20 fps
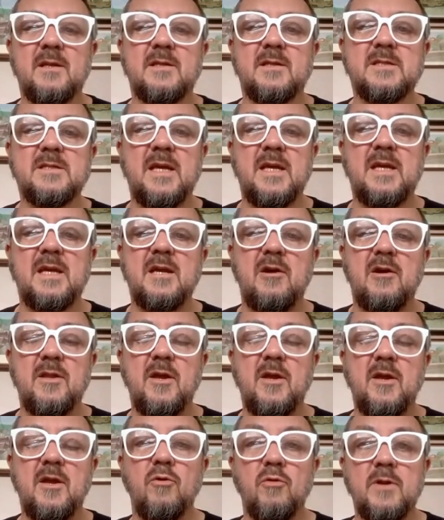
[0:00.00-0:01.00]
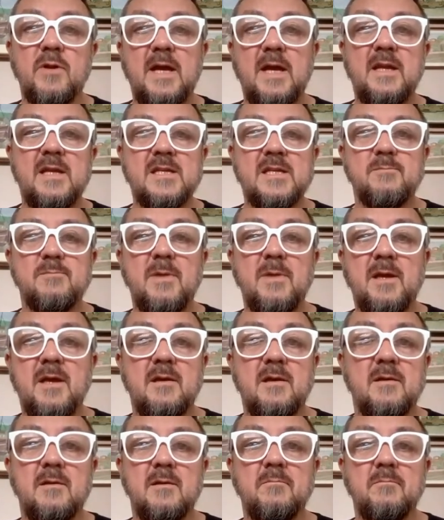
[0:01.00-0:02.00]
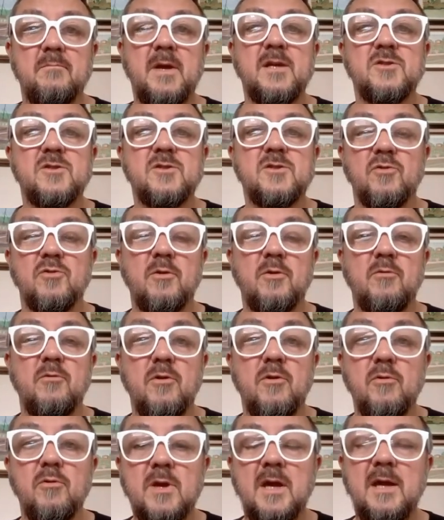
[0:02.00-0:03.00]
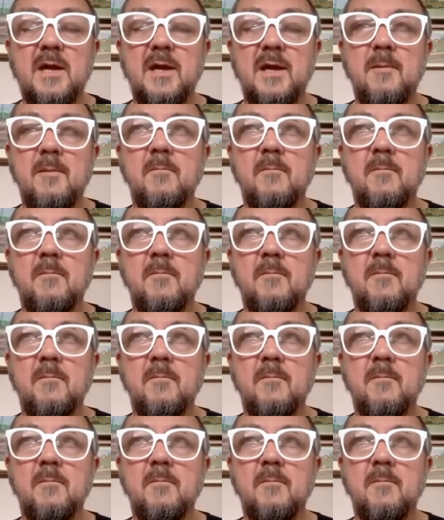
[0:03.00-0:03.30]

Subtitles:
take care of the old ladies, make sure they were okay.